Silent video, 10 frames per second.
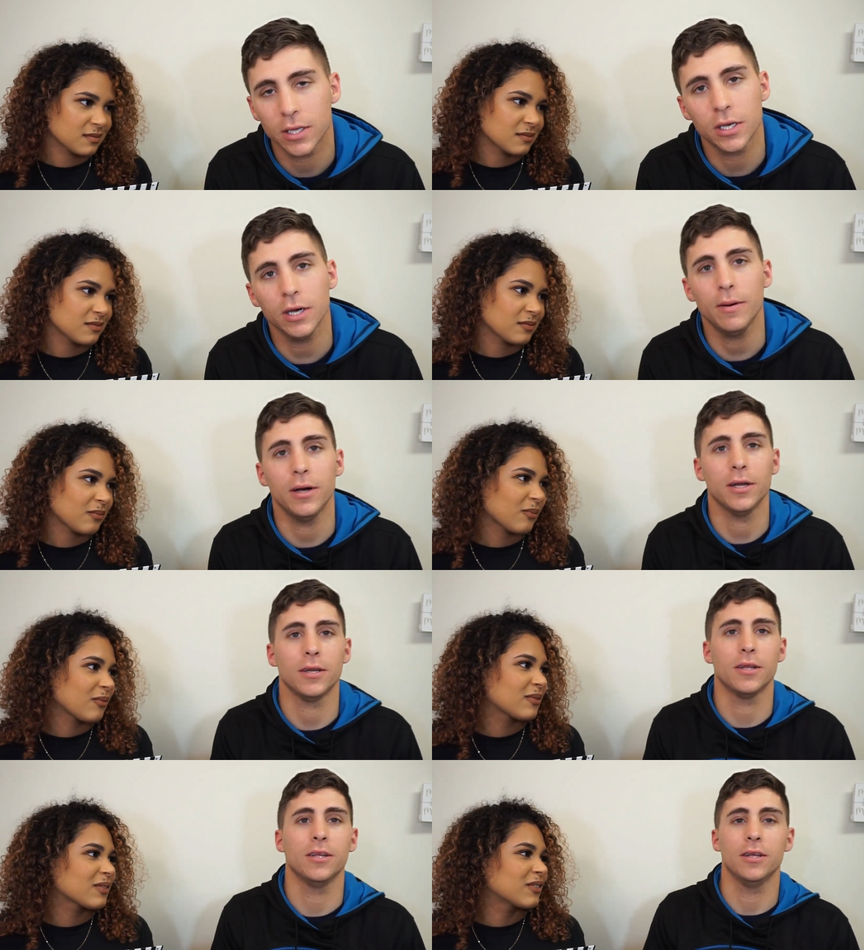Speaker 1: Come on.
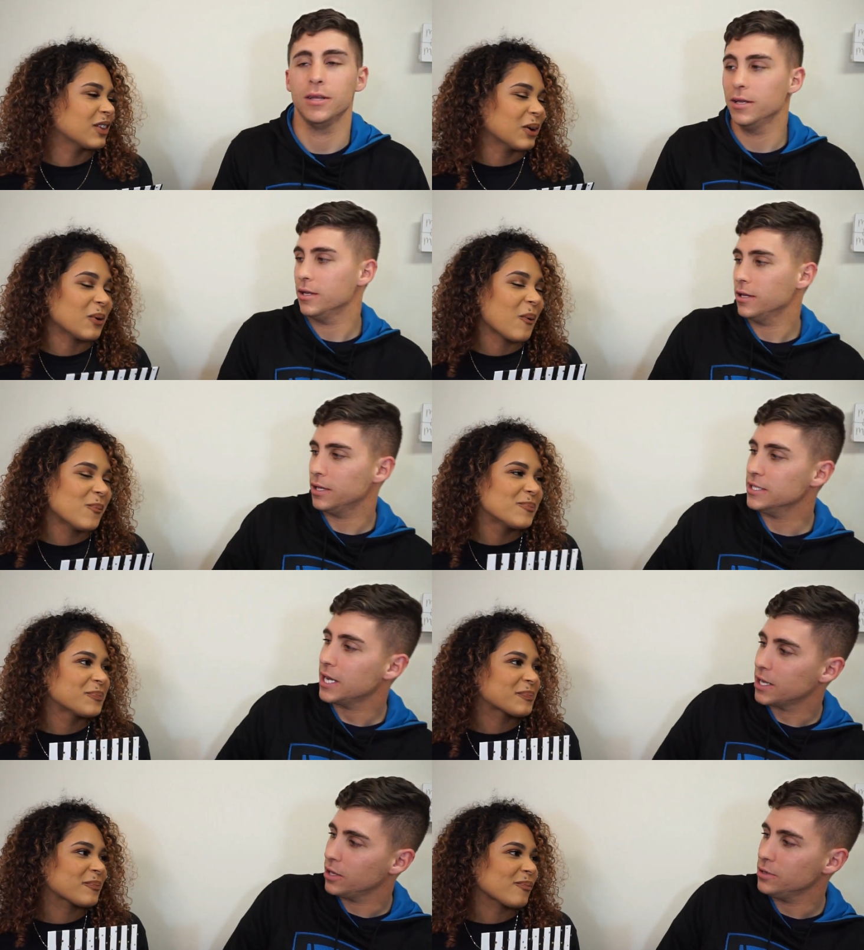No. Is
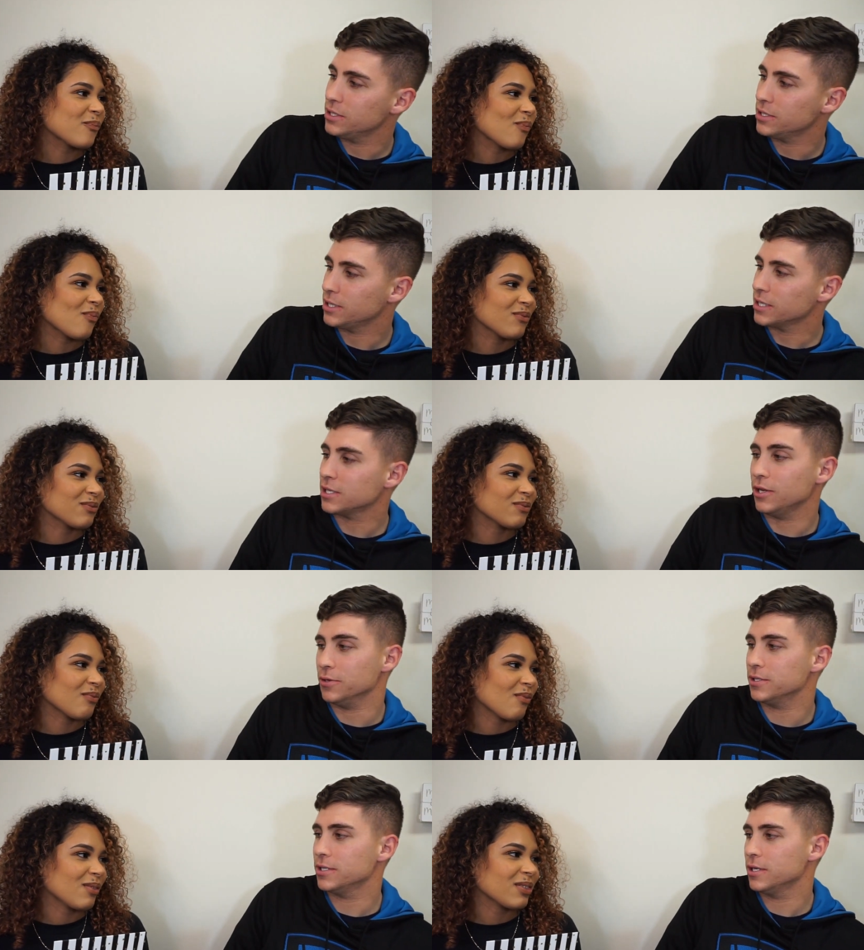that close? That's
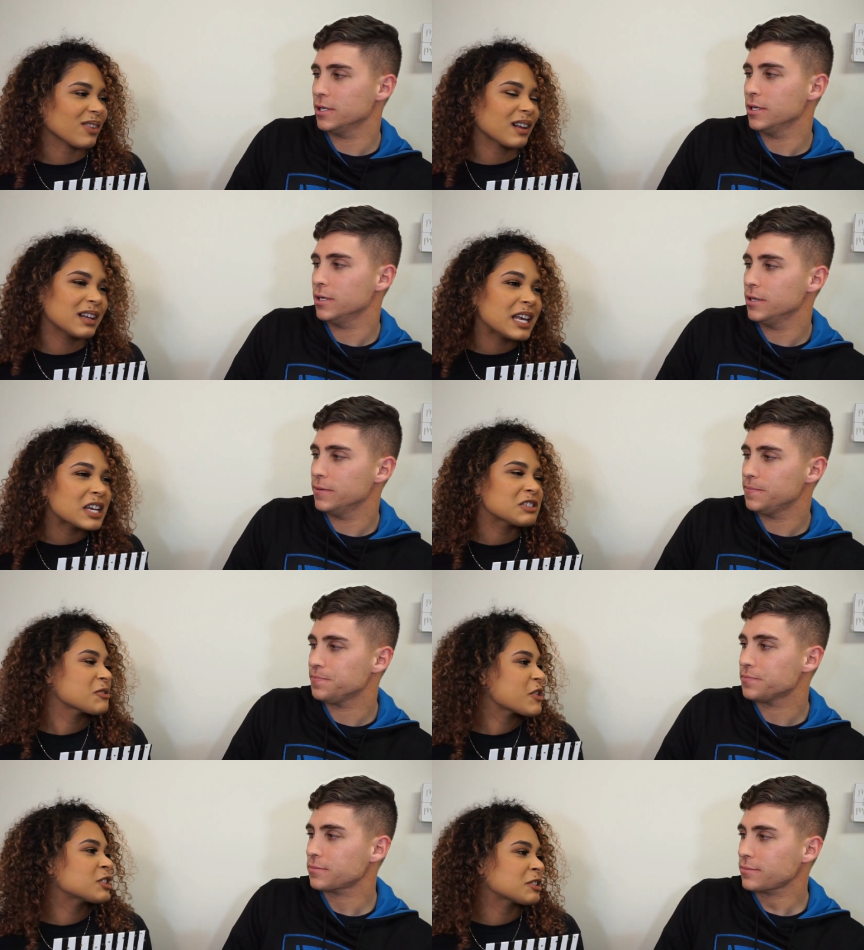close.
Speaker 2: Yes,
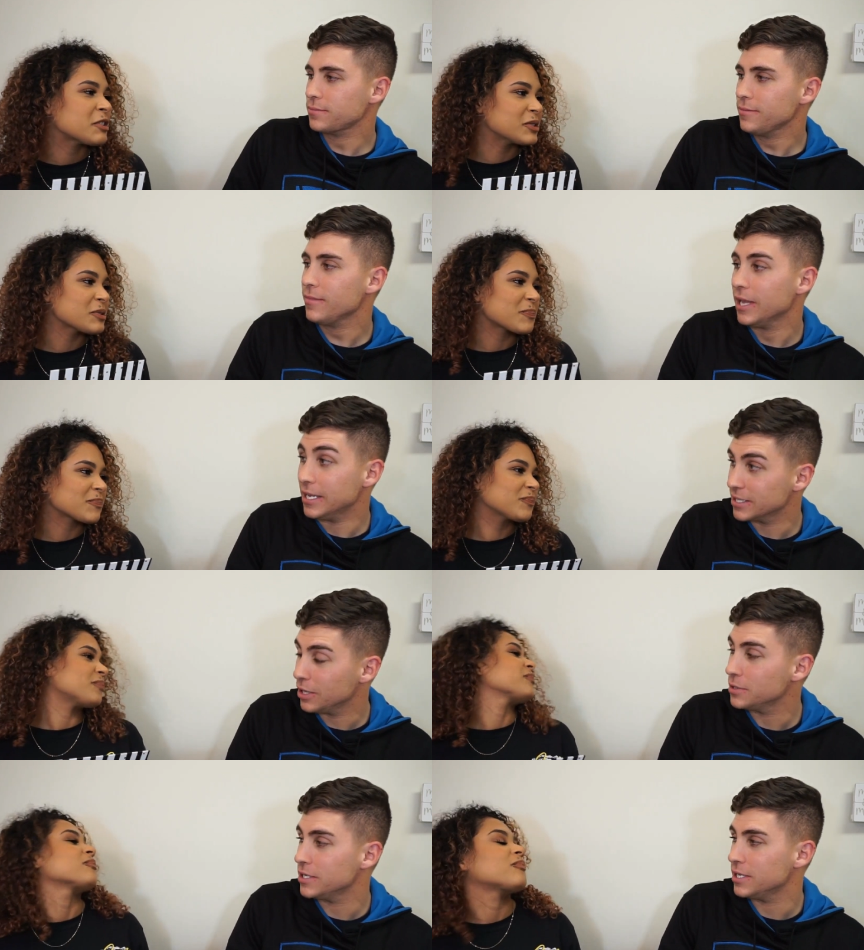it's close.
Speaker 1: It's
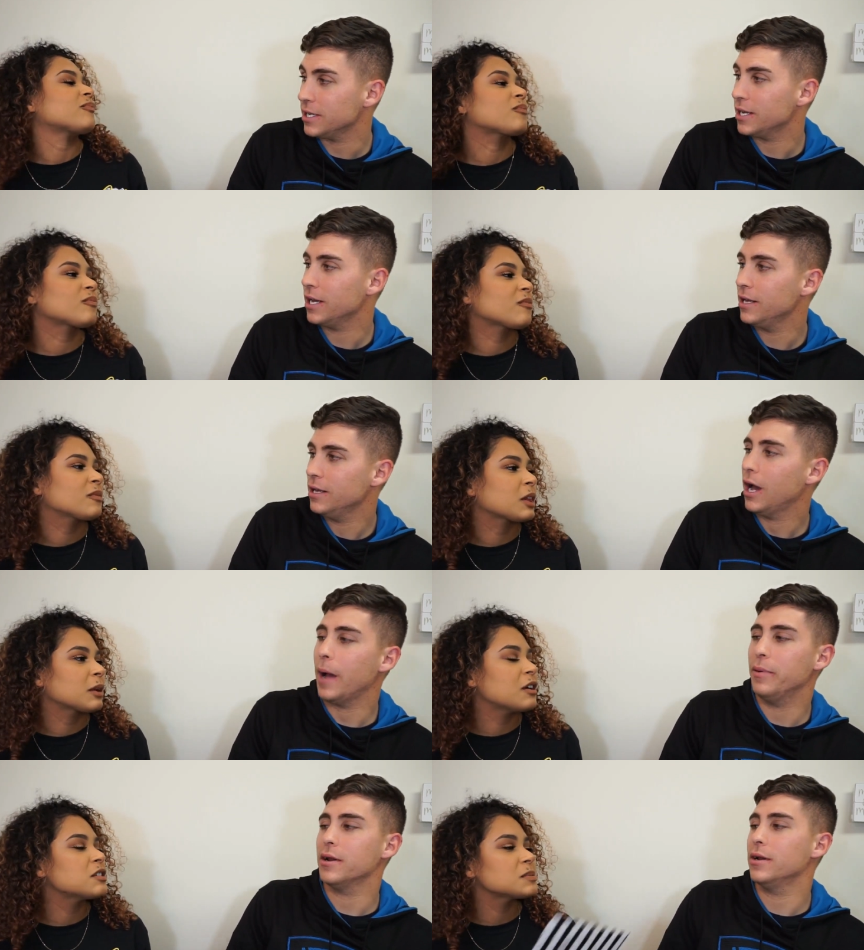close, isn't it?
Speaker 2: Mm-hmm.
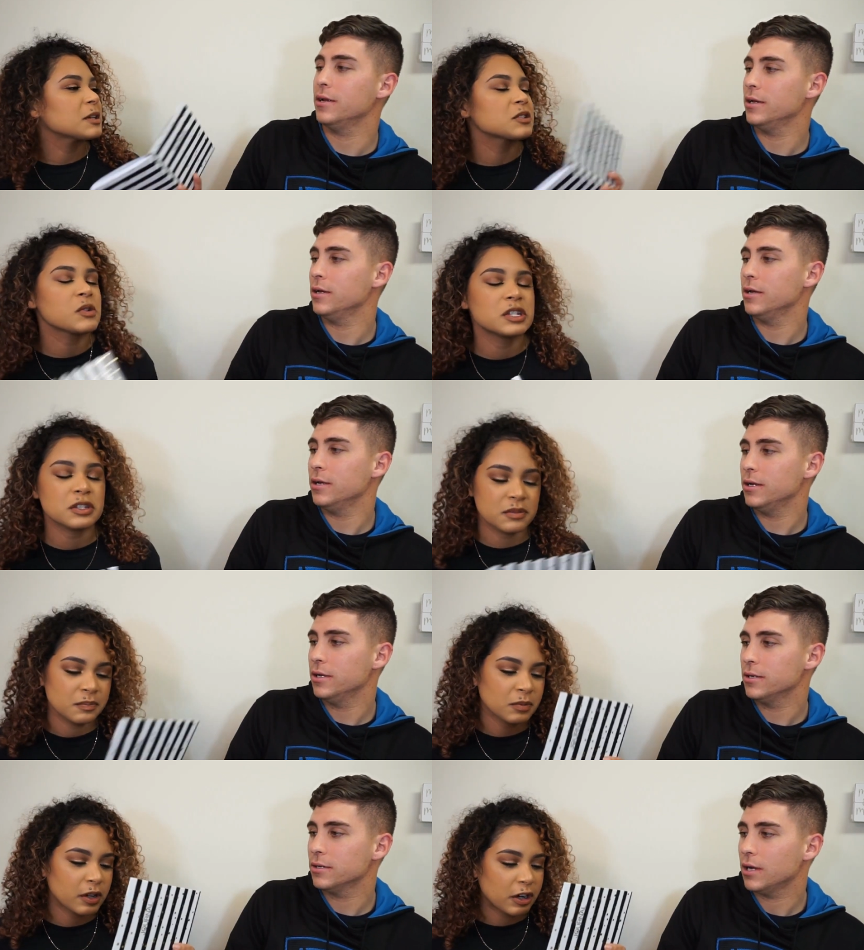I it
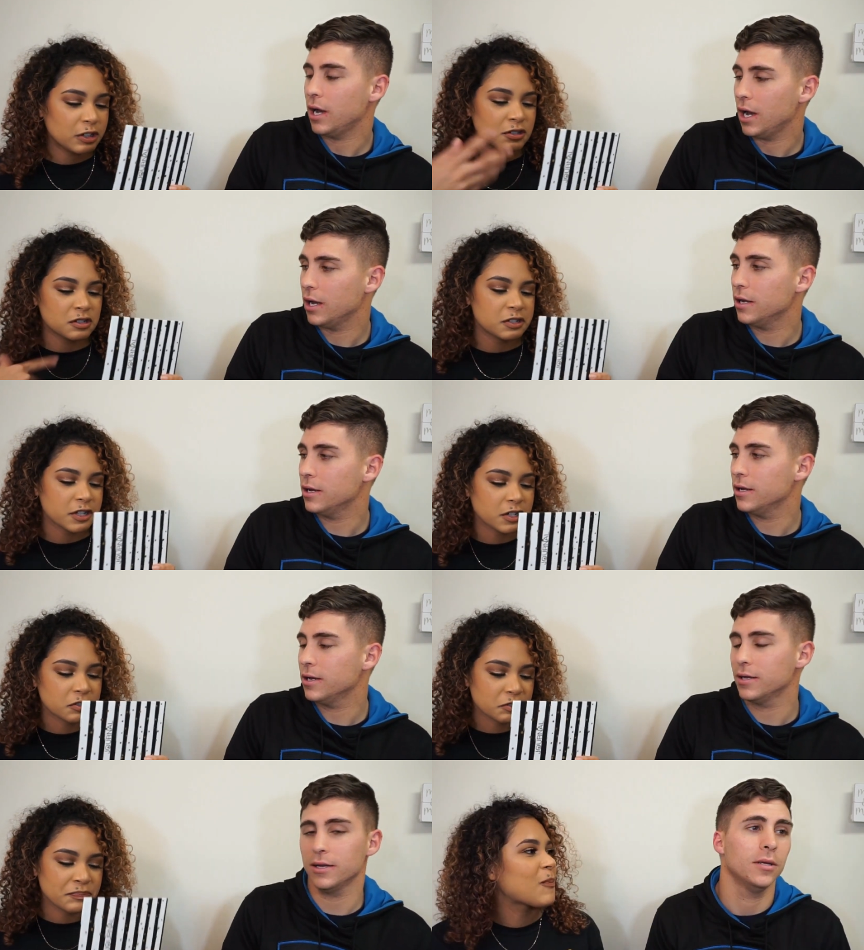Using a
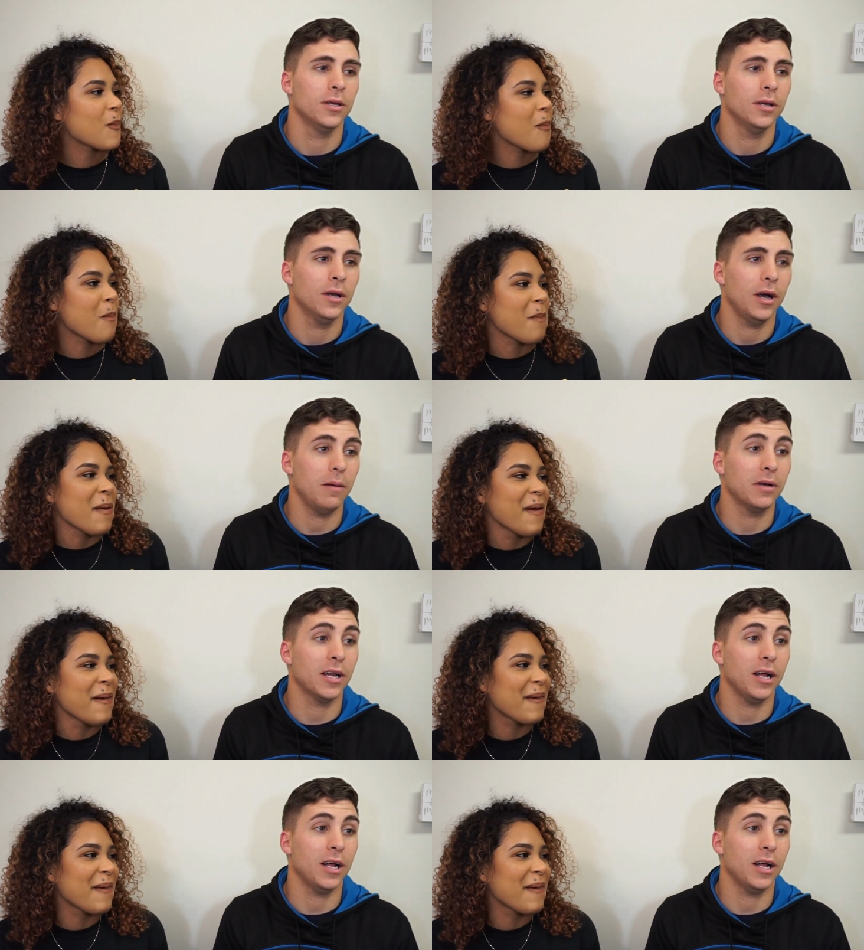sentence.
Speaker 1: I'm gonna